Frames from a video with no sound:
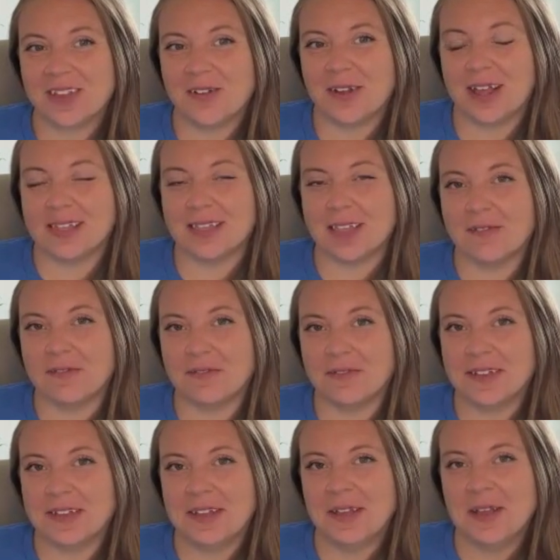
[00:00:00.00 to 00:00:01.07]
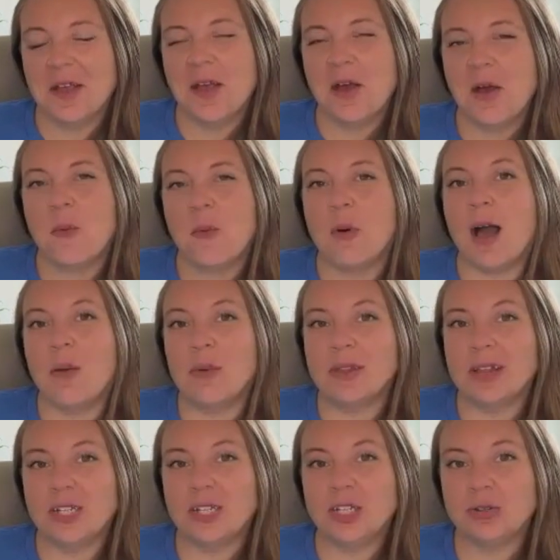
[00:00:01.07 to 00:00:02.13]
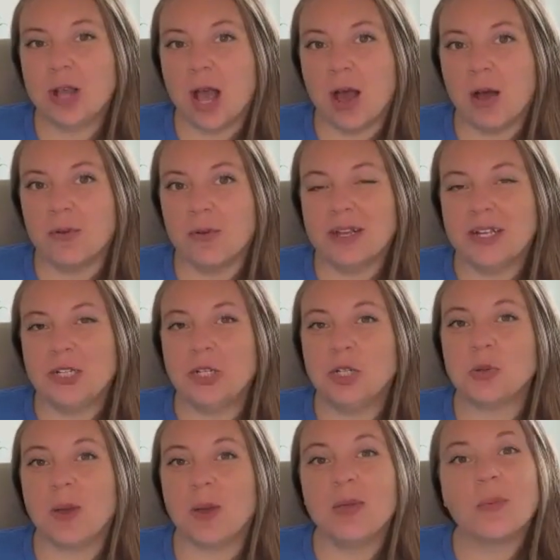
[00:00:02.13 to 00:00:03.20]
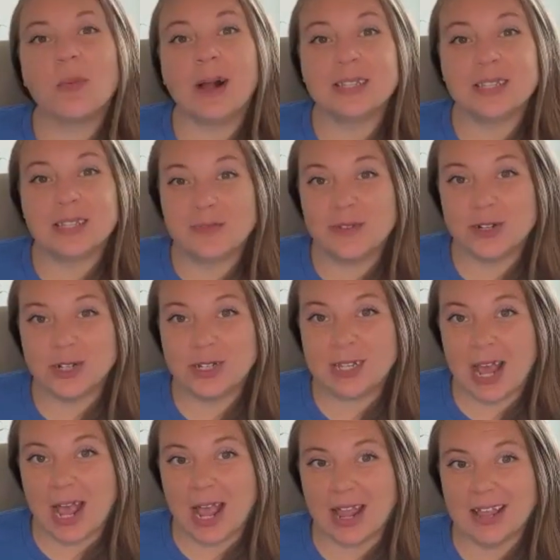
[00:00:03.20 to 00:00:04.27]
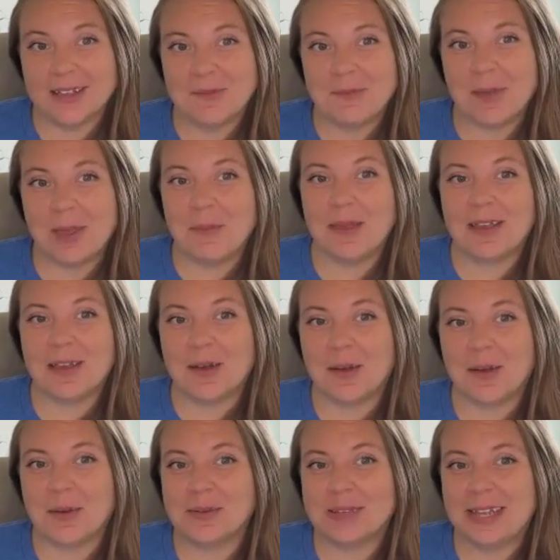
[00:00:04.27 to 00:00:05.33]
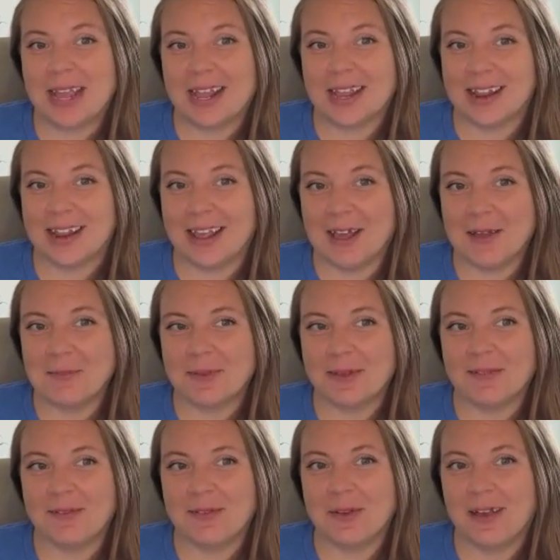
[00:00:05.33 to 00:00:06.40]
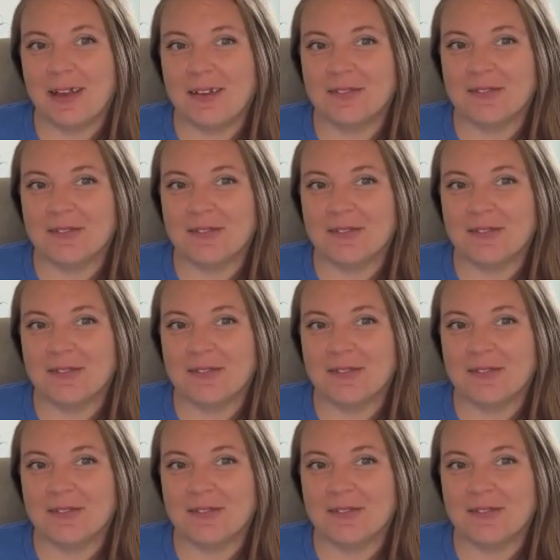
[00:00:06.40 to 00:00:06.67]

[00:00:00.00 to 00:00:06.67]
All right, love. Well, I will let you go. Enjoy the rest of your day. Maybe go take a nap if you have.